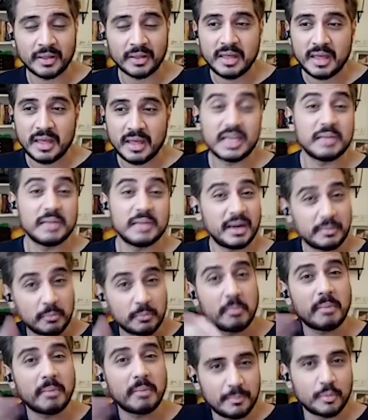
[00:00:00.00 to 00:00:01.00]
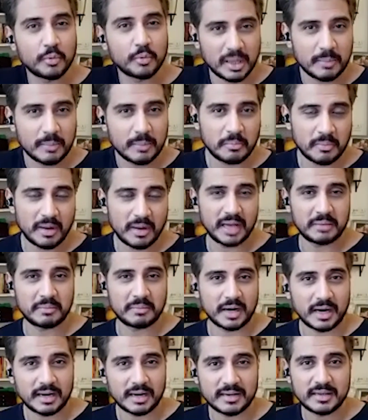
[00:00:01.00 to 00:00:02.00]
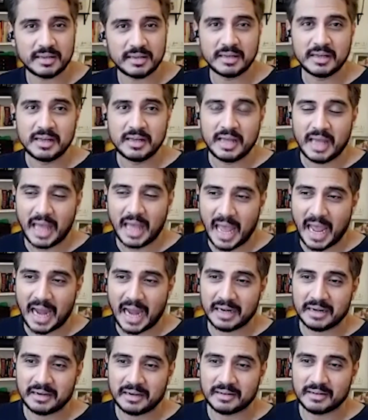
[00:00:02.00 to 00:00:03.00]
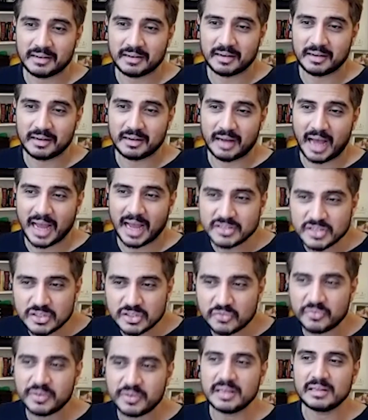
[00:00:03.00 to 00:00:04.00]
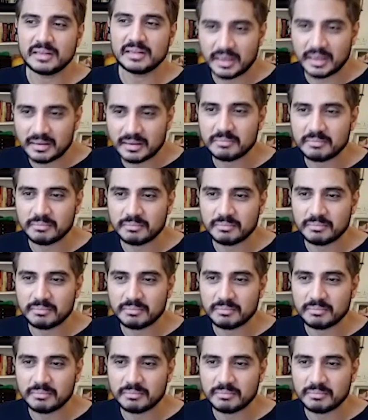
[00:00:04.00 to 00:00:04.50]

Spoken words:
He made Mumbai Pune Mumbai in Marathi, and I just feel that we